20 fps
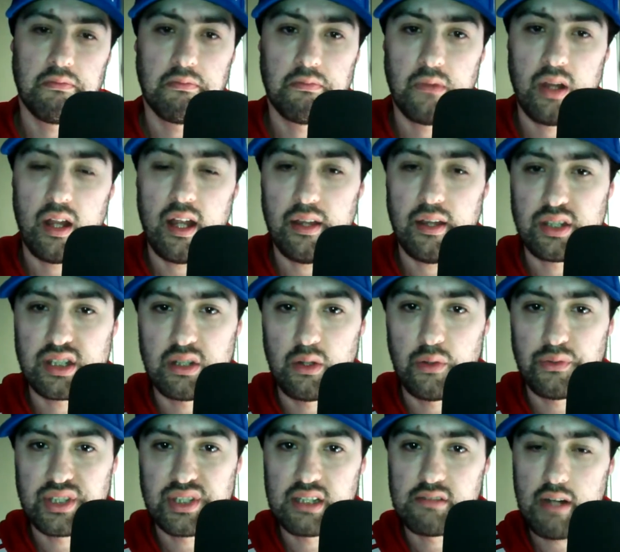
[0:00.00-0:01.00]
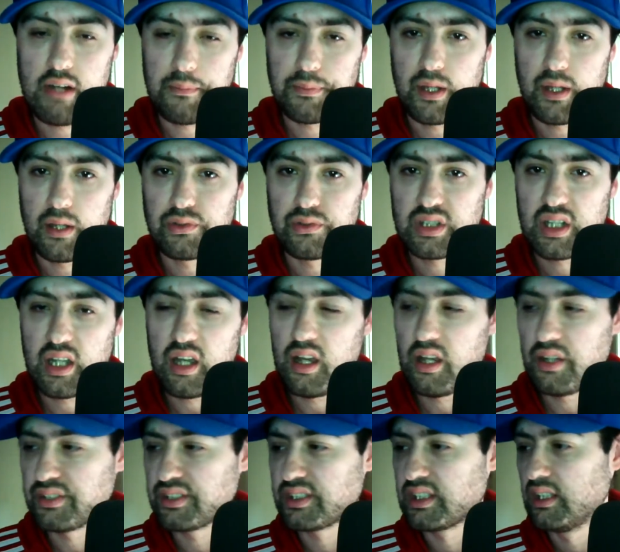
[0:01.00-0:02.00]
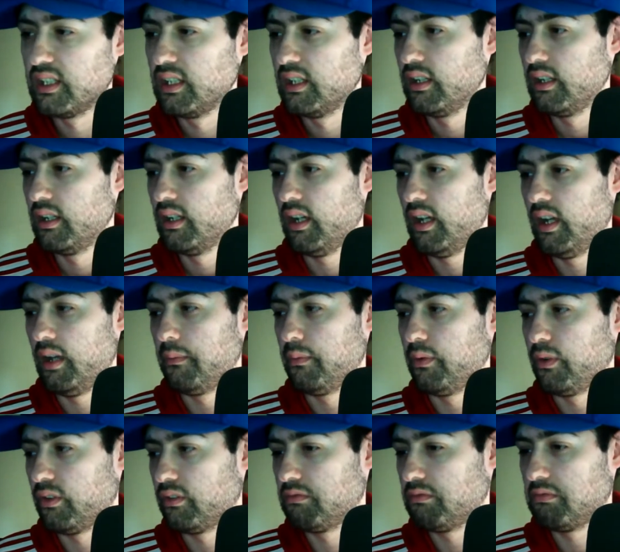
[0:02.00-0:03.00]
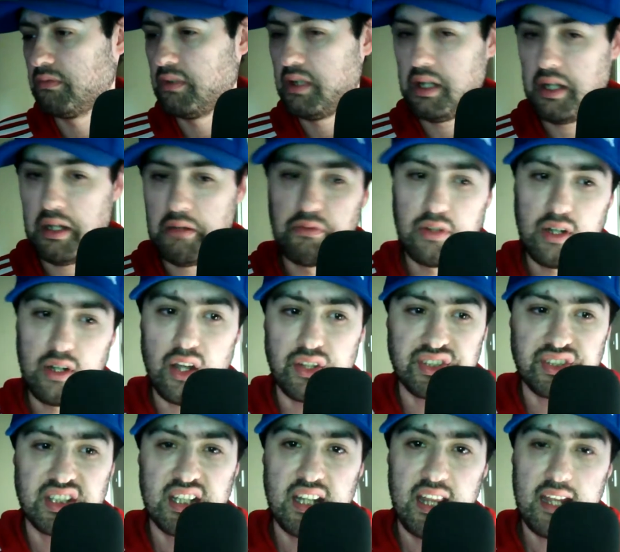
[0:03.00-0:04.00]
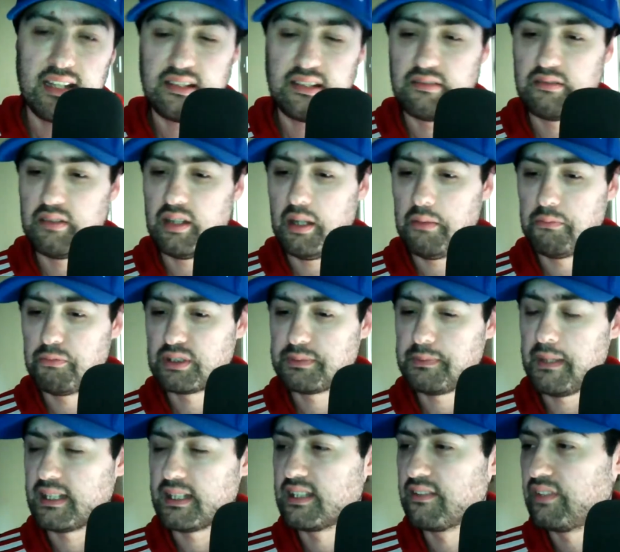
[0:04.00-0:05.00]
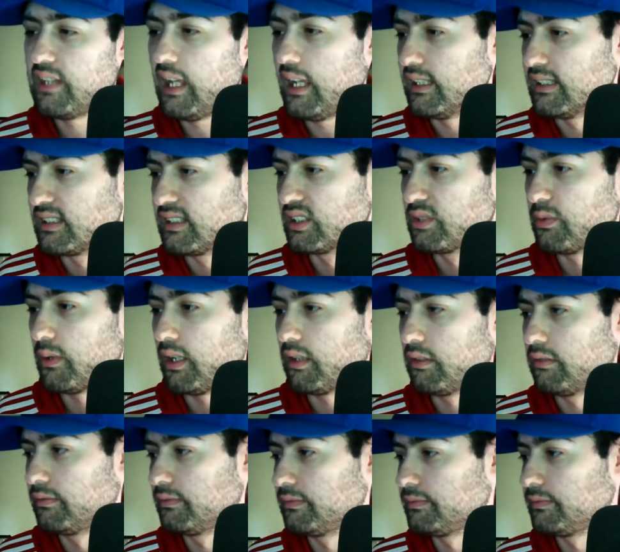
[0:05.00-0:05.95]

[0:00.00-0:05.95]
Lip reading: like to obviously grab those cars. in regards to their respective dates as well.